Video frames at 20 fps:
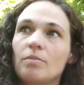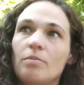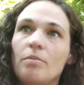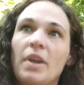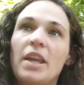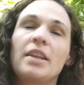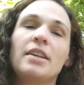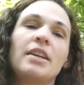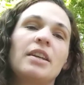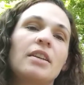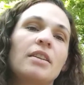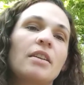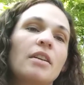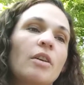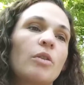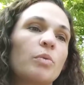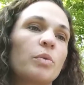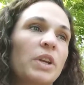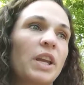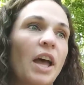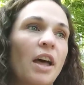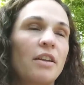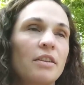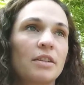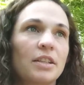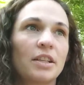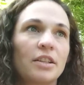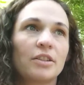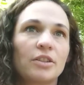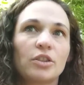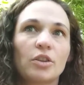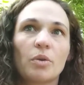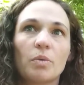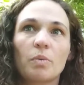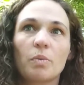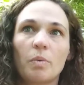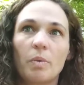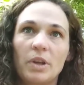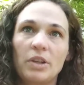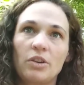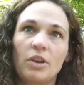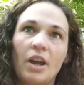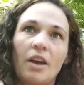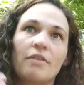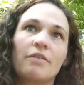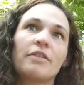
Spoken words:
made it a reality, so when you have